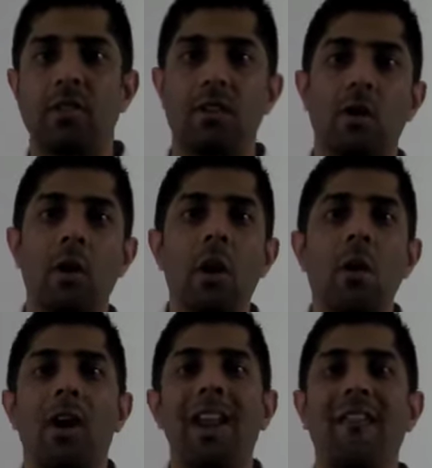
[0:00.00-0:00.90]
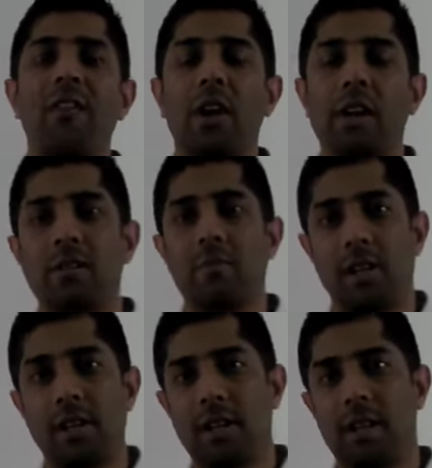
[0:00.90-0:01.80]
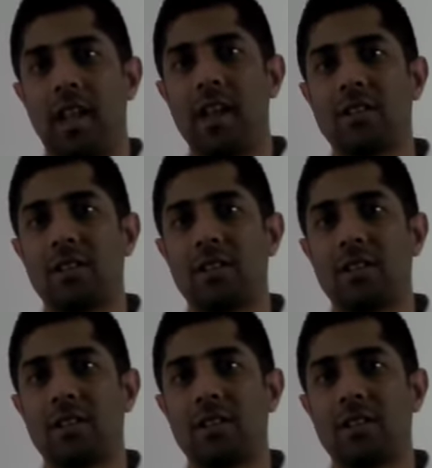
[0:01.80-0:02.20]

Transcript: So we're going to have a look at some of the things,